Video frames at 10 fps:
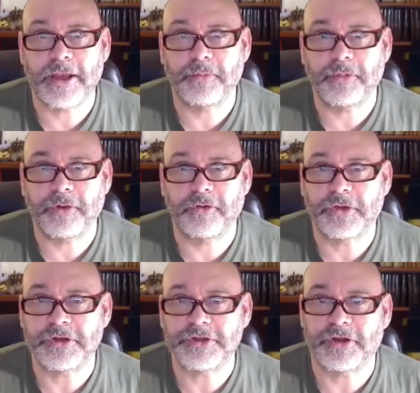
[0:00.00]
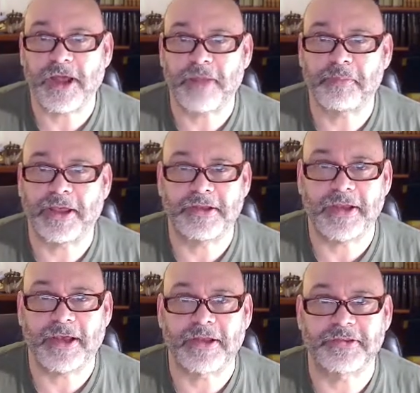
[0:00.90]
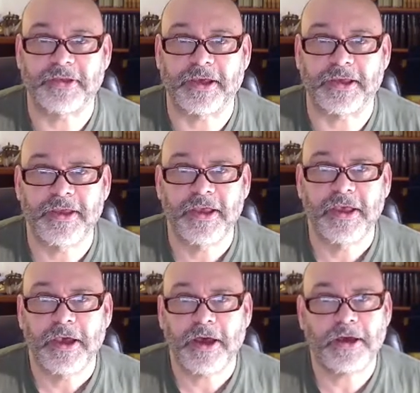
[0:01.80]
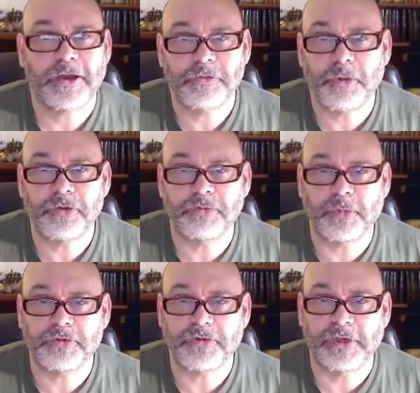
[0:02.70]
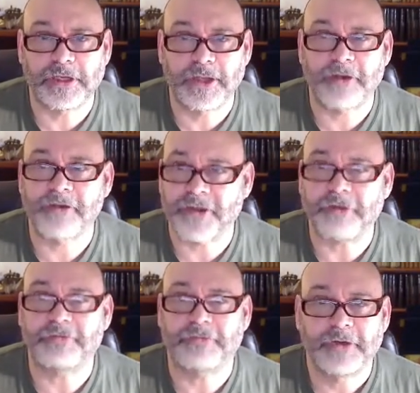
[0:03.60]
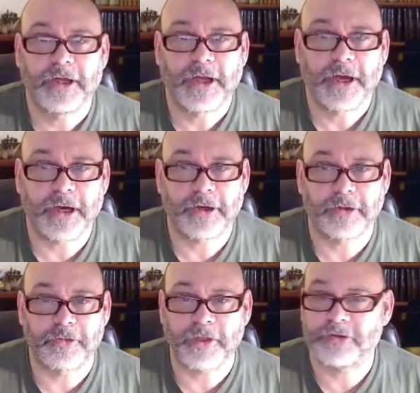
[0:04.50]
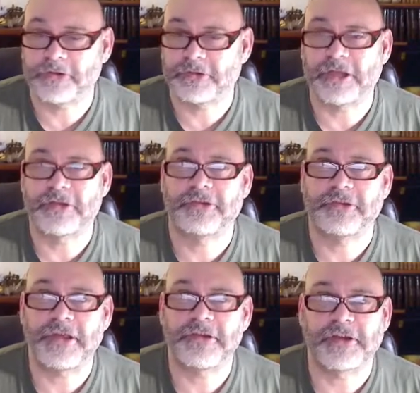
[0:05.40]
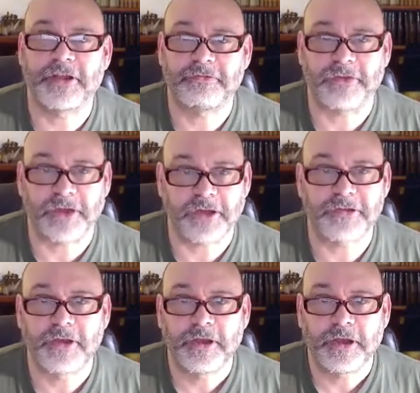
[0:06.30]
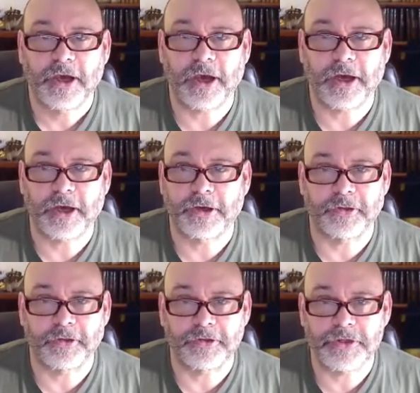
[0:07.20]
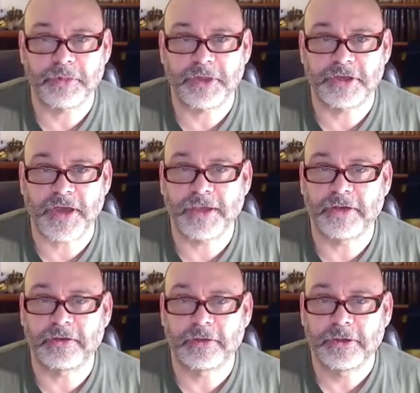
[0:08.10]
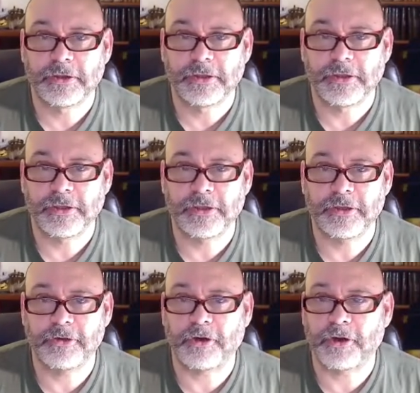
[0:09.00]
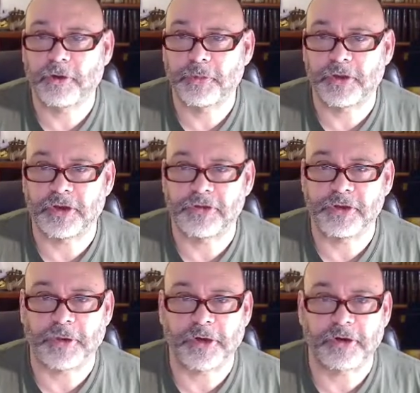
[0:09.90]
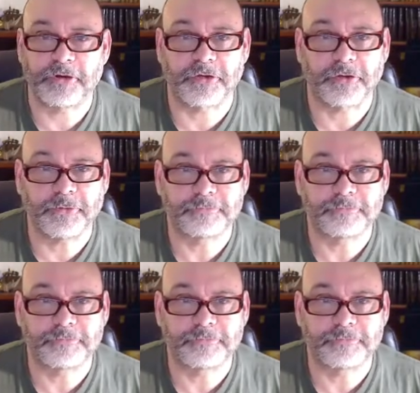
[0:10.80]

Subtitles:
up here. This should not be italicized. It's mostly little stuff that's easily fixed. There should be a title in here. I hope you can see my cursor.